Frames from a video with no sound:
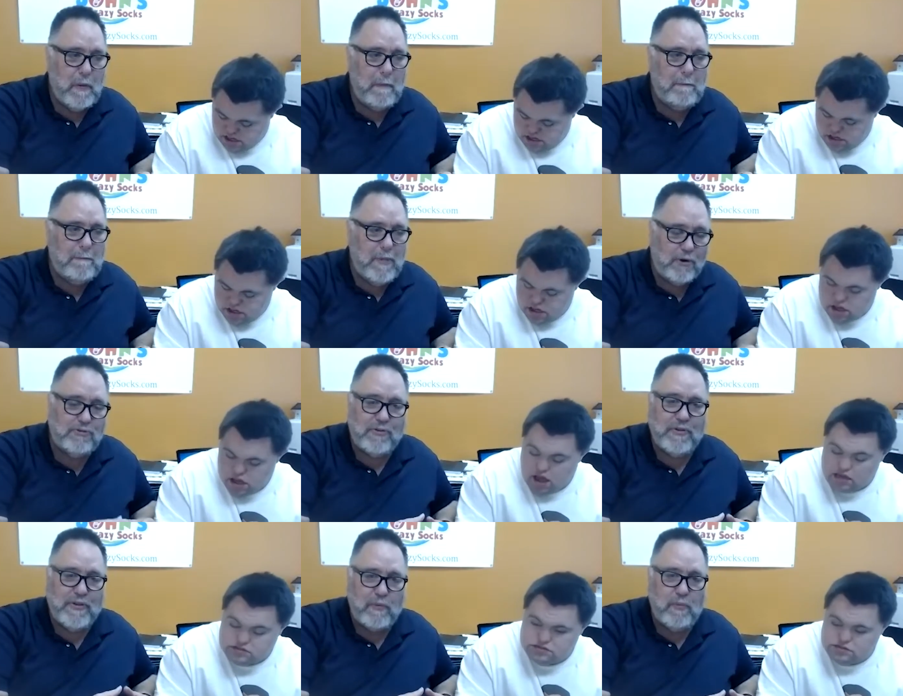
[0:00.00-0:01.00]
Speaker 1: most of
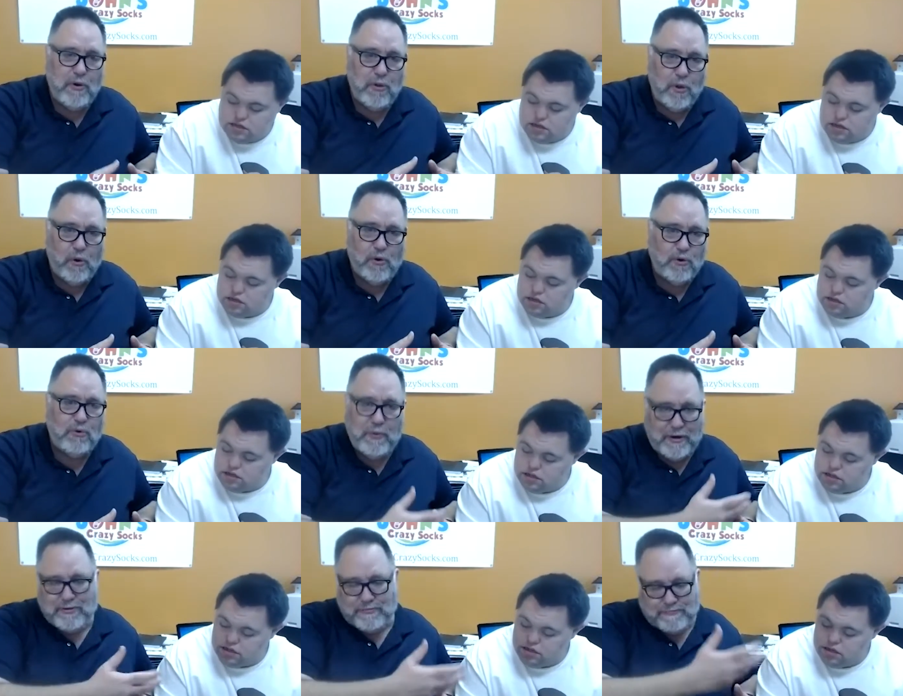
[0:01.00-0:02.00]
them were local.
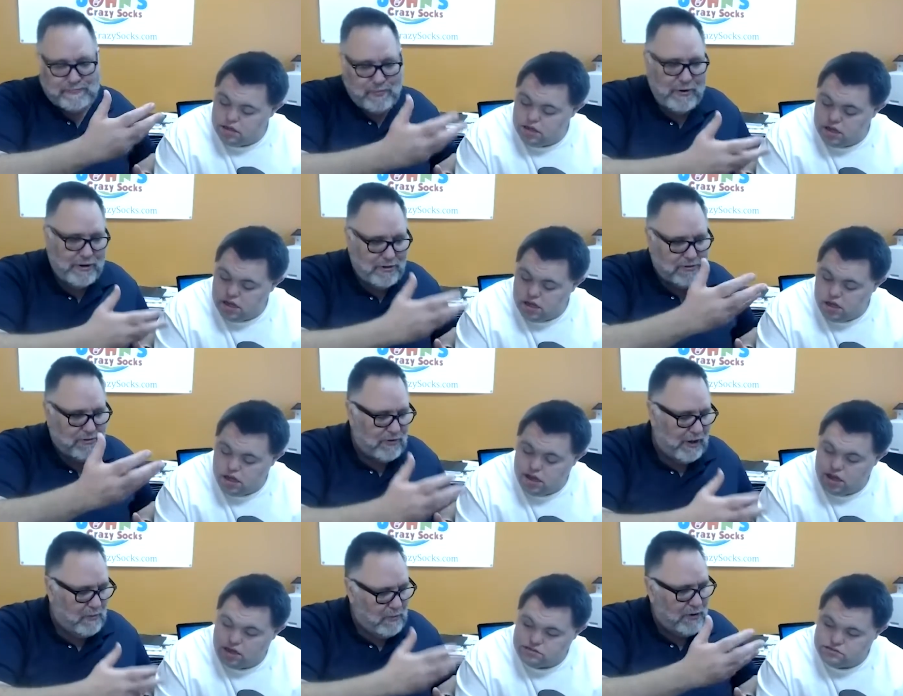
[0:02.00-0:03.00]
We
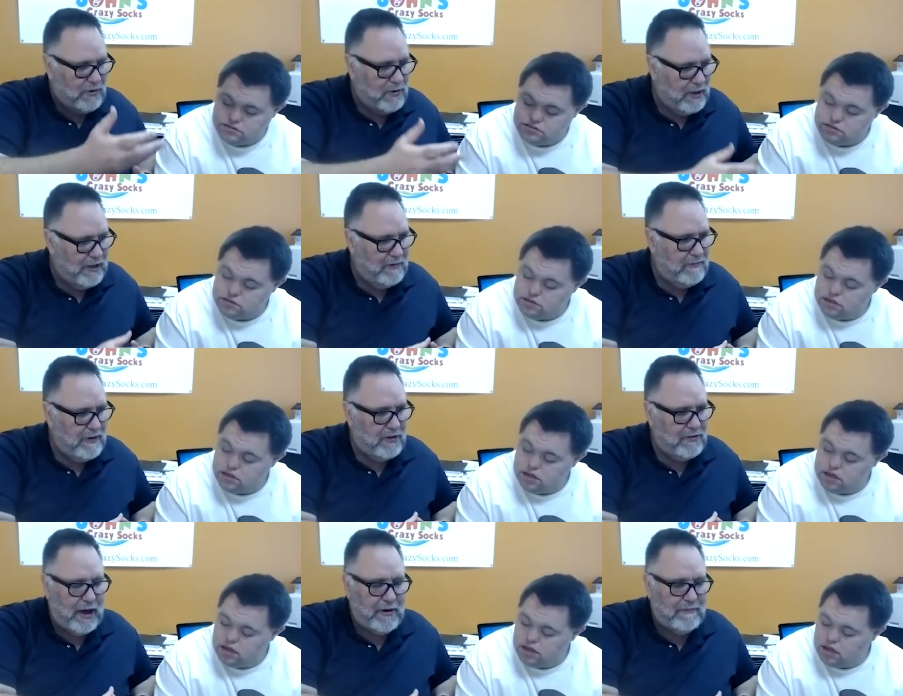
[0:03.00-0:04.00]
said we live in the
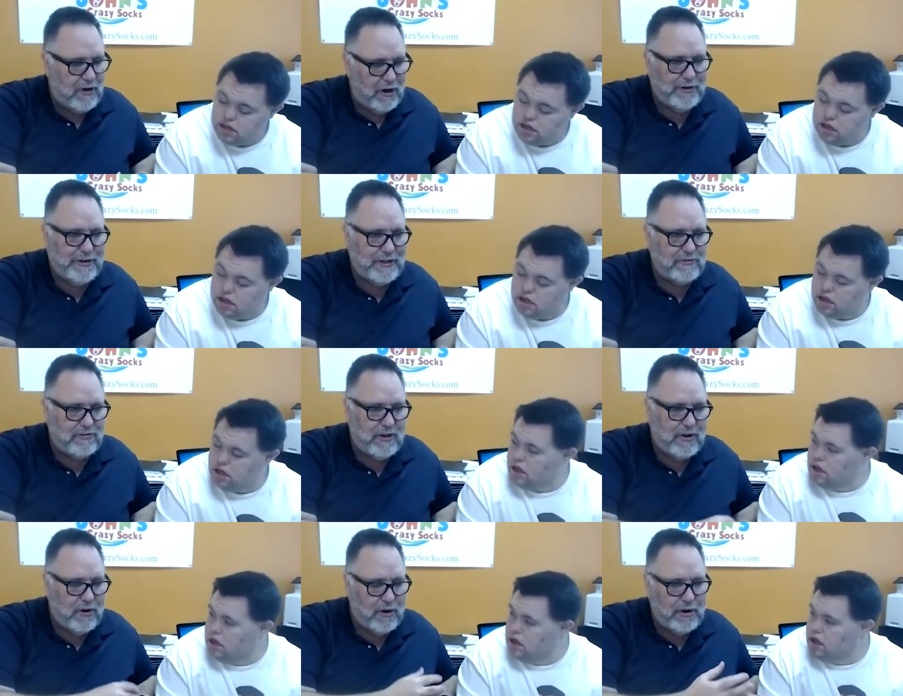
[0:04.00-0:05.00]
town of Huntington
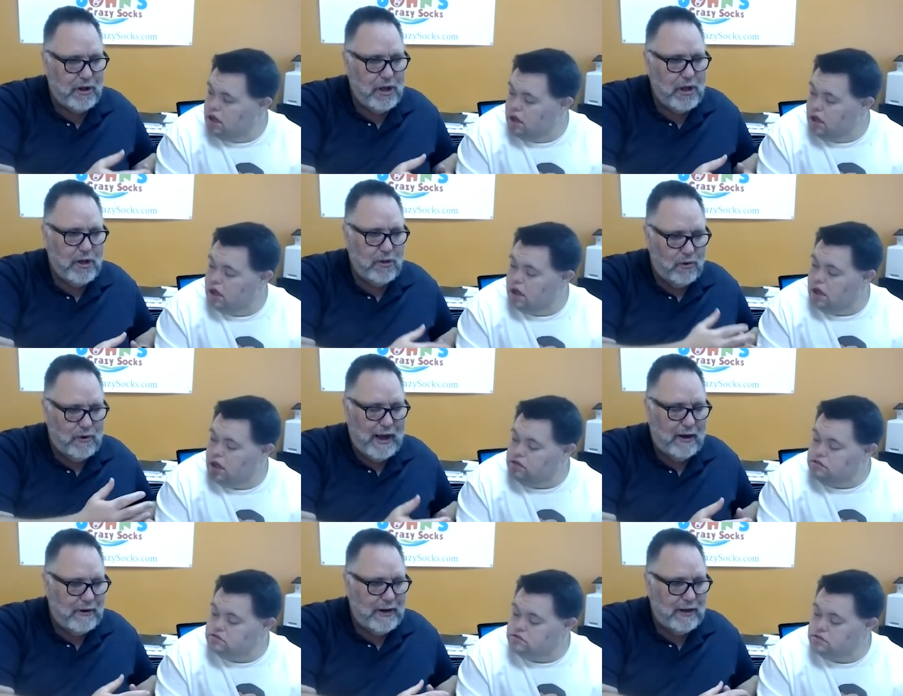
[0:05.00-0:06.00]
on Long
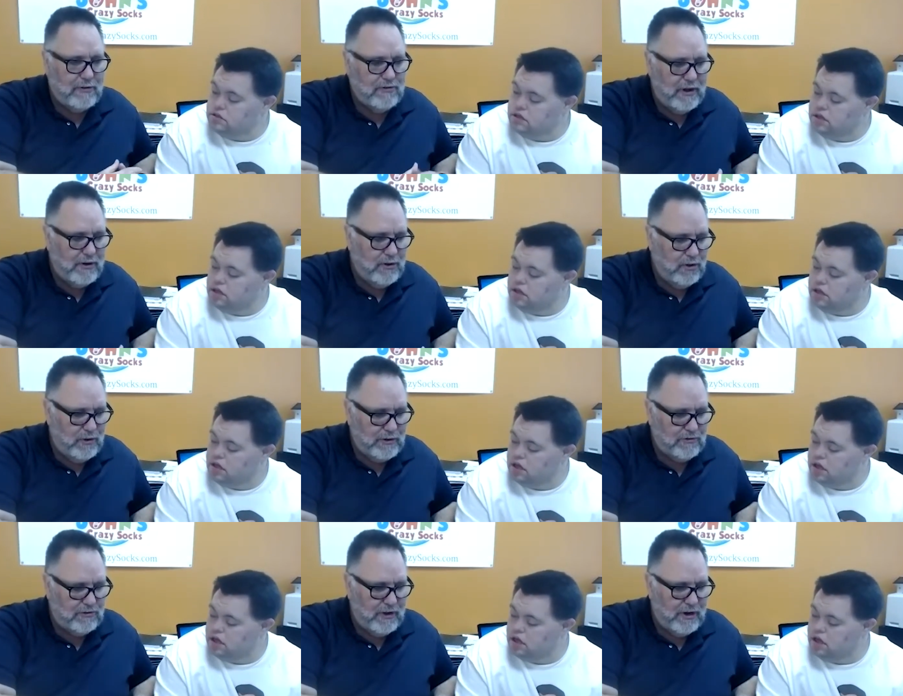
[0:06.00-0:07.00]
Island outside New York
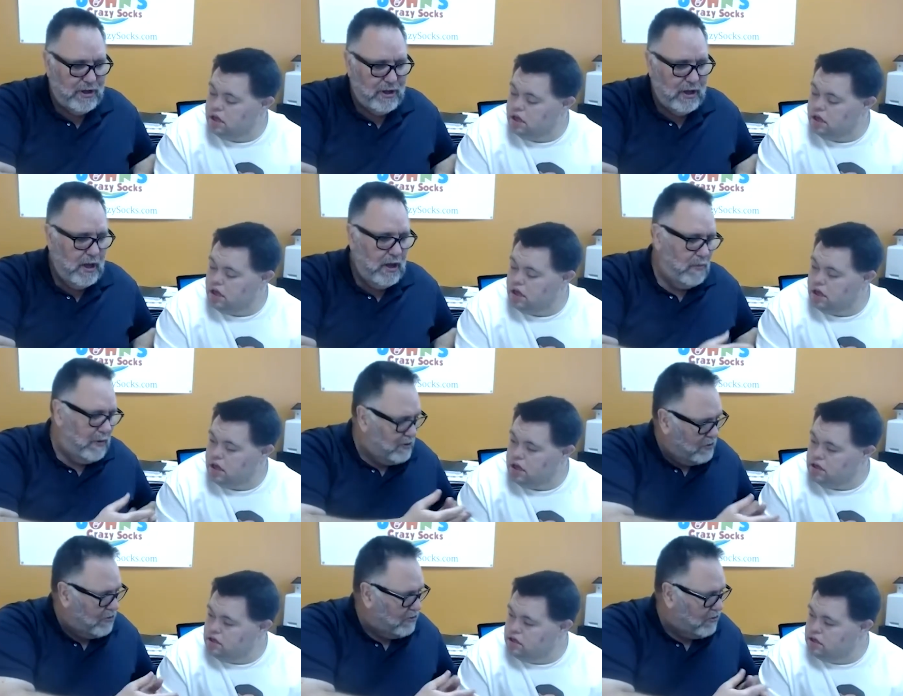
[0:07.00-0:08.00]
City. What did you
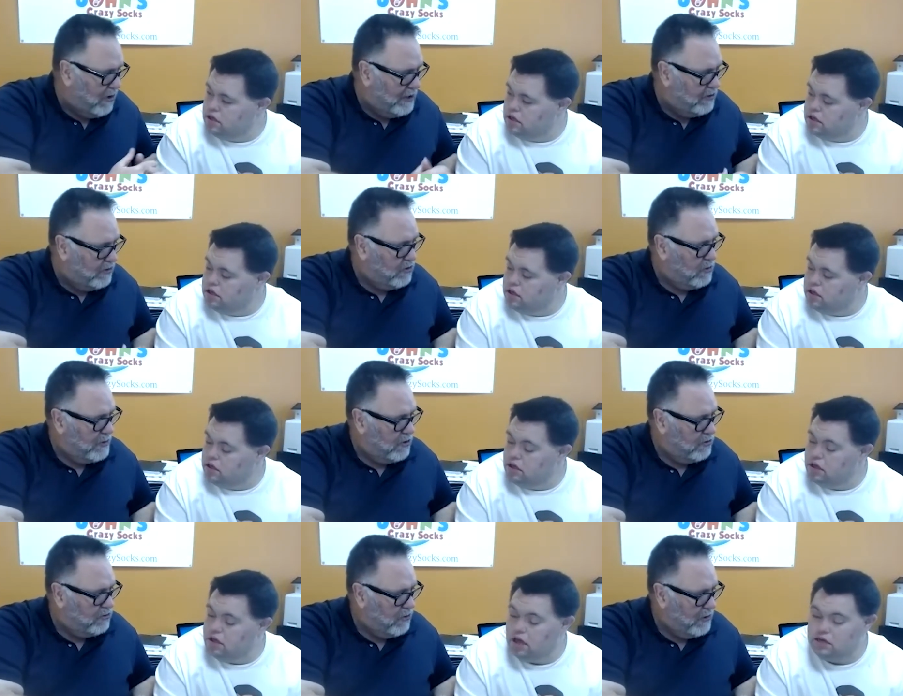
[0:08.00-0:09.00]
decide to do with
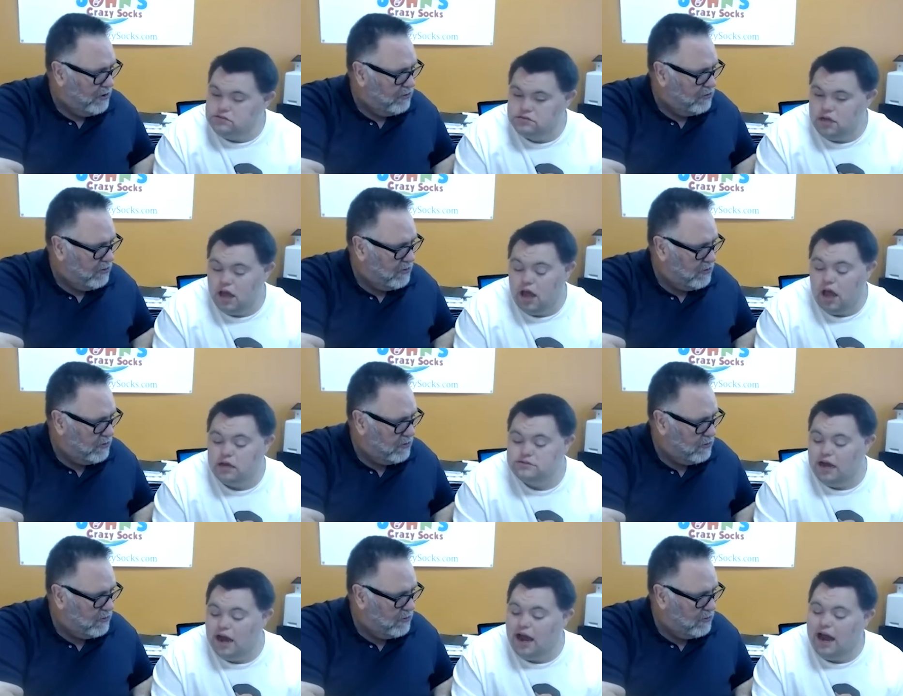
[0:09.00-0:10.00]
those orders?
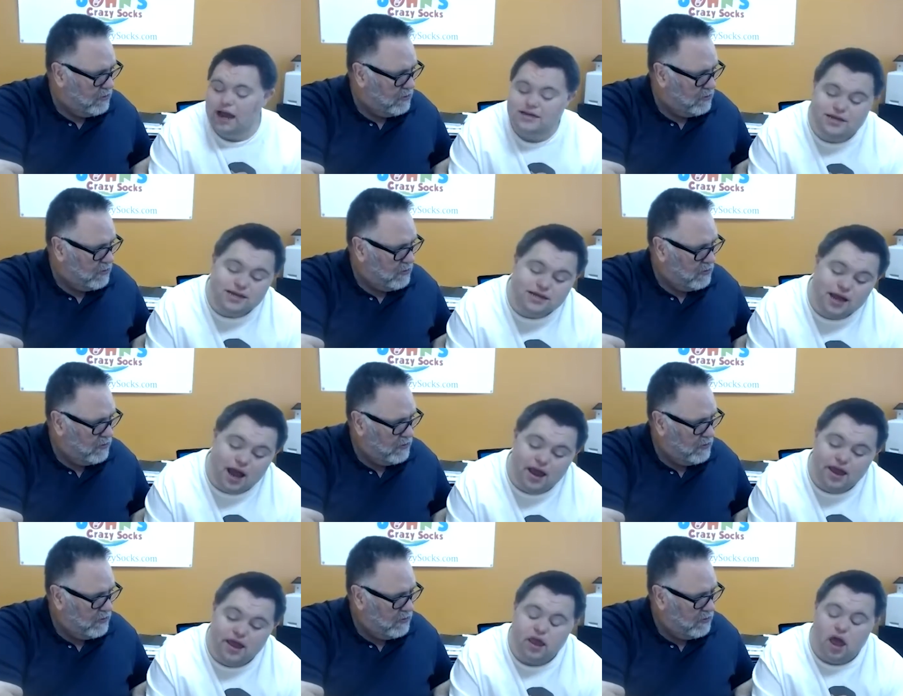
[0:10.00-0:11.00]
I decided